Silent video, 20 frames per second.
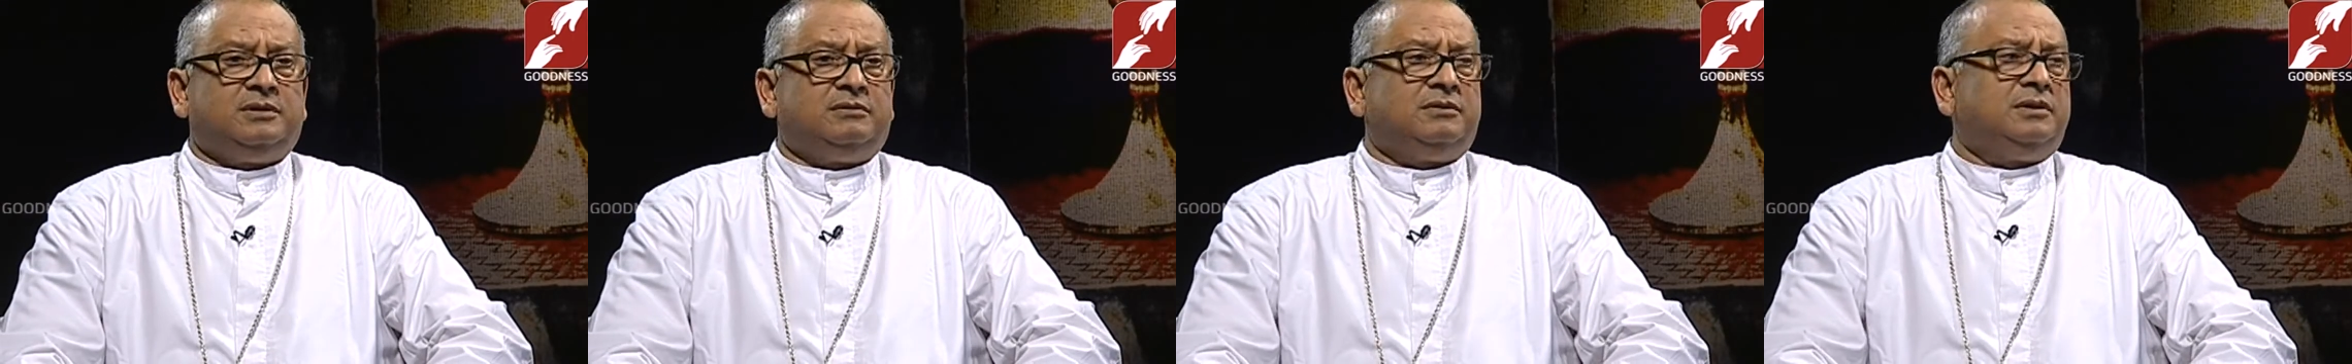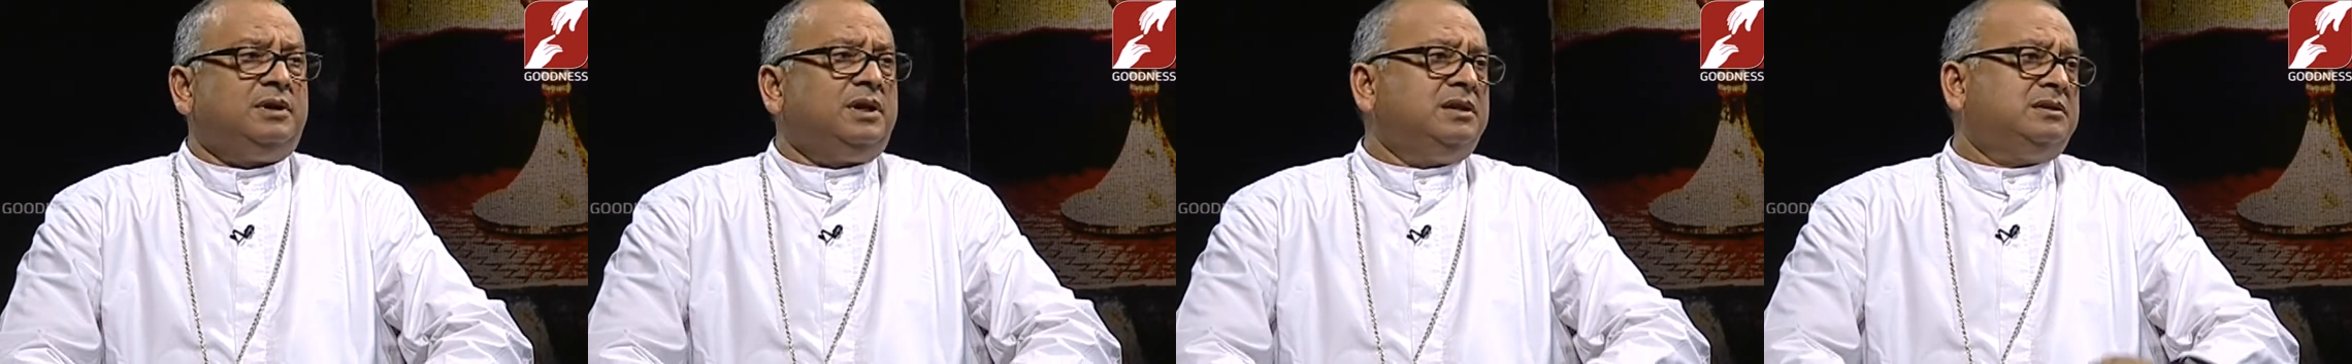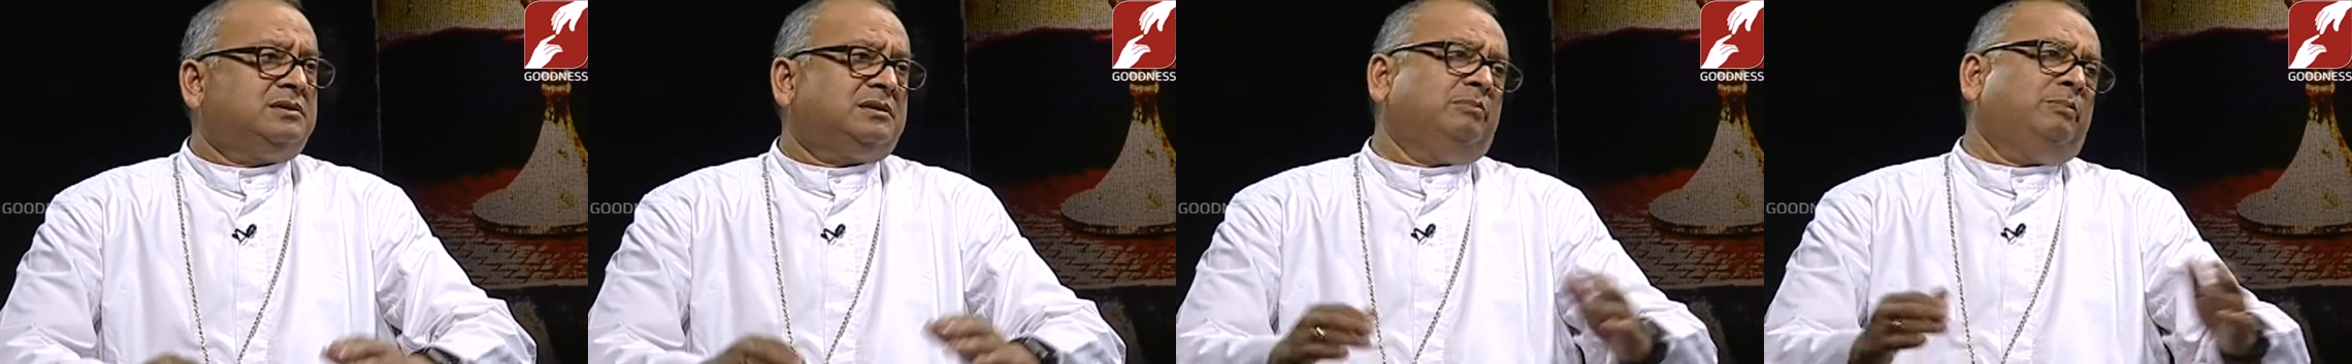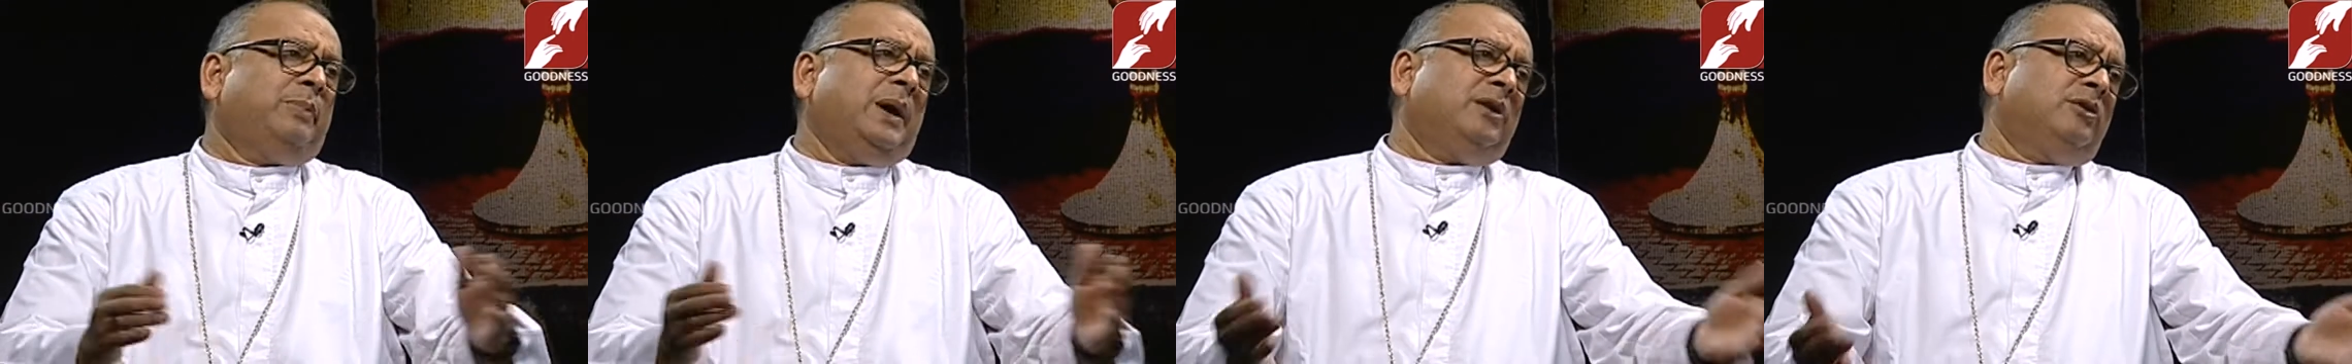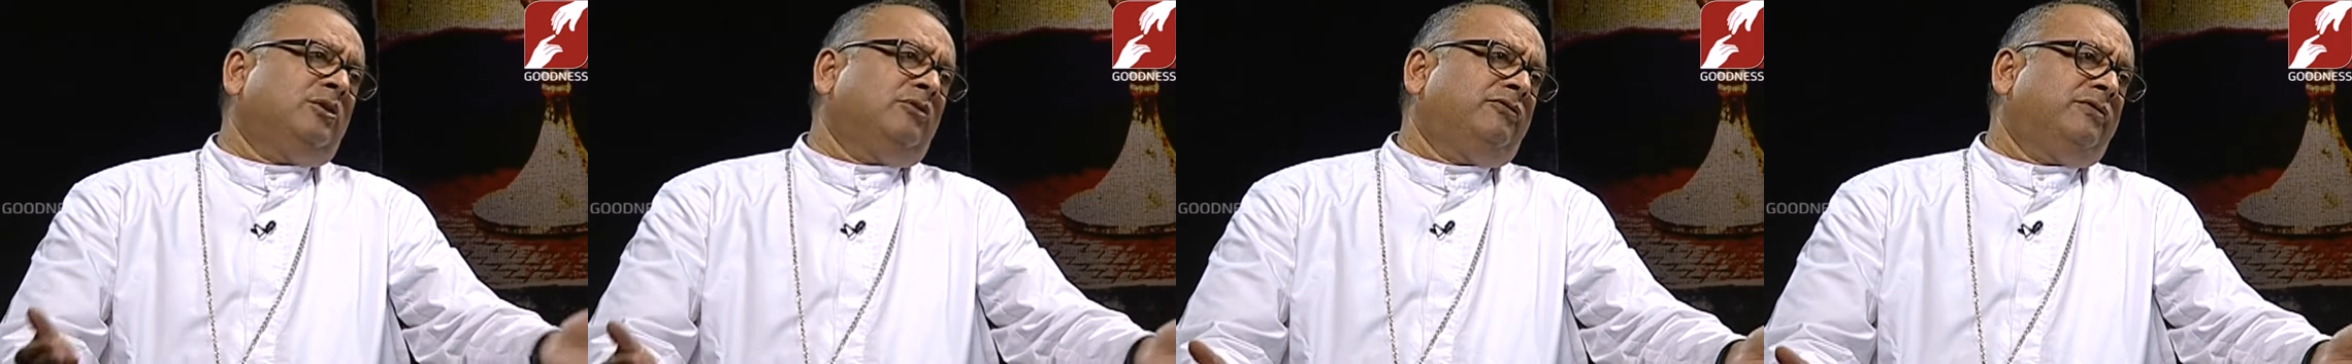It's a
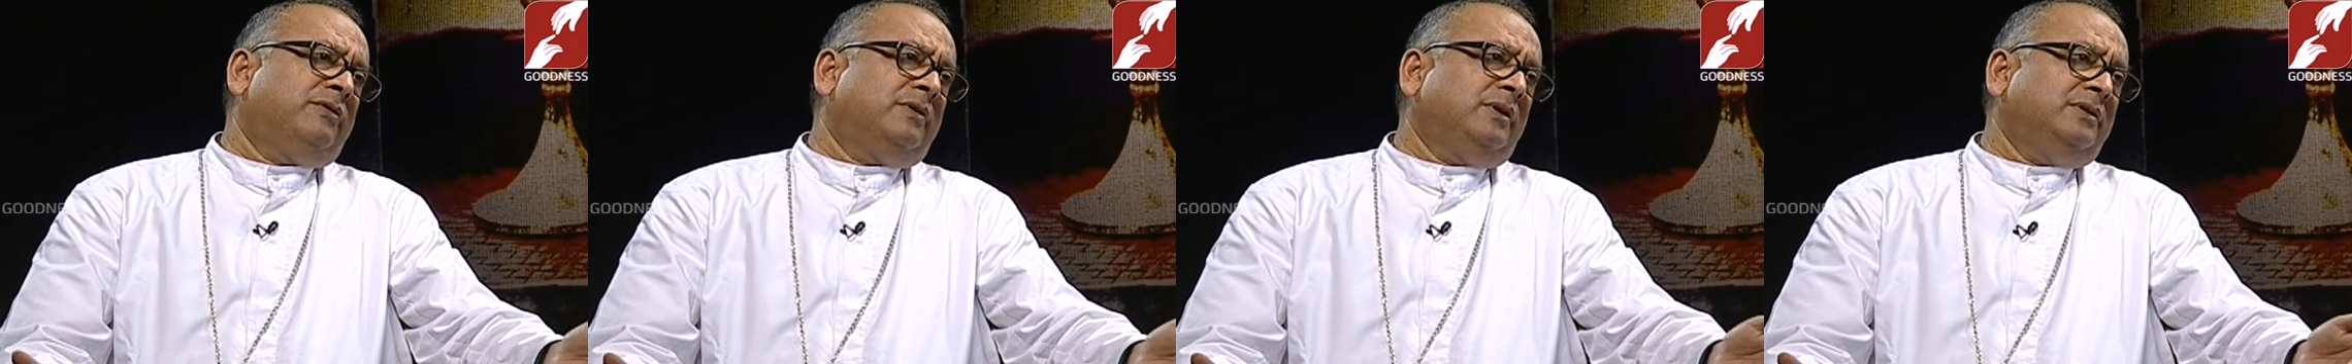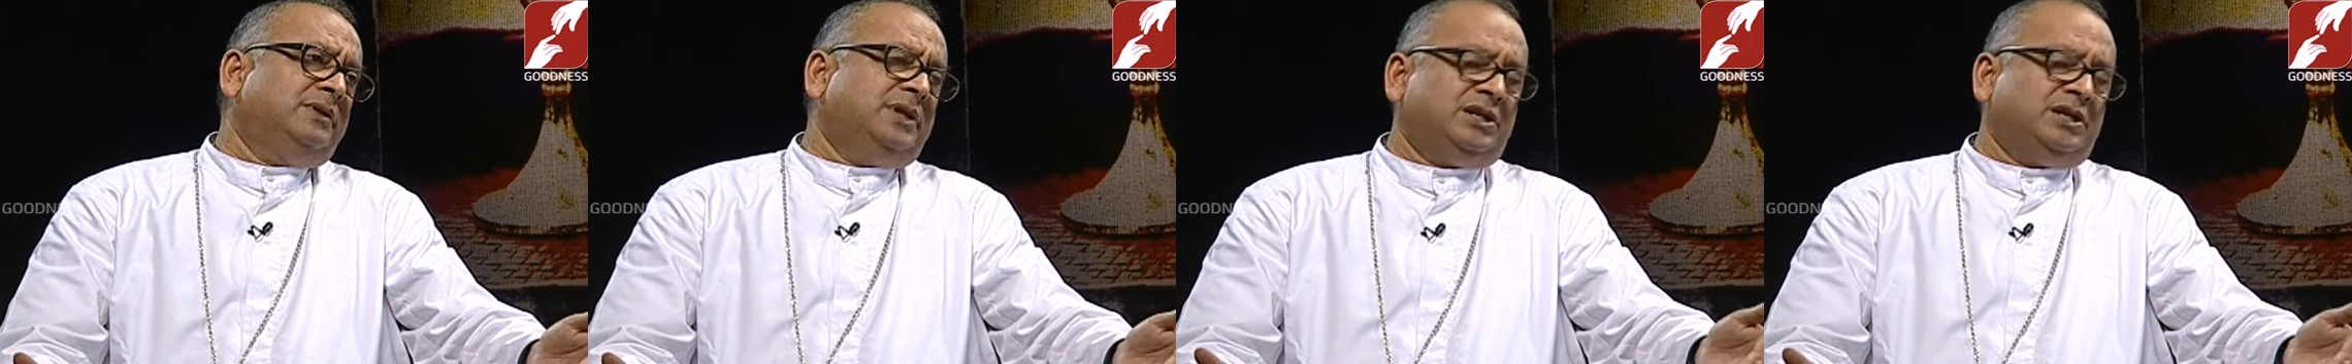part of,